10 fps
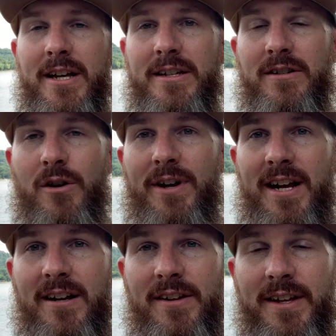is
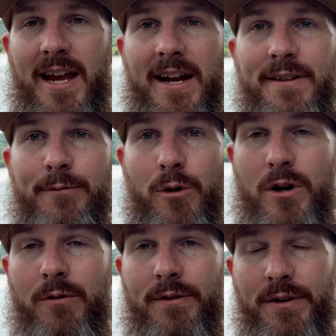located on the Caney
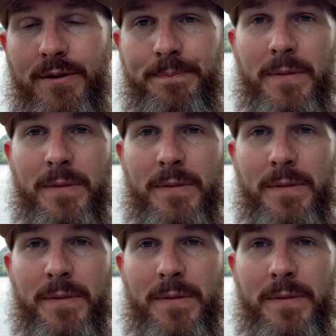Fork River,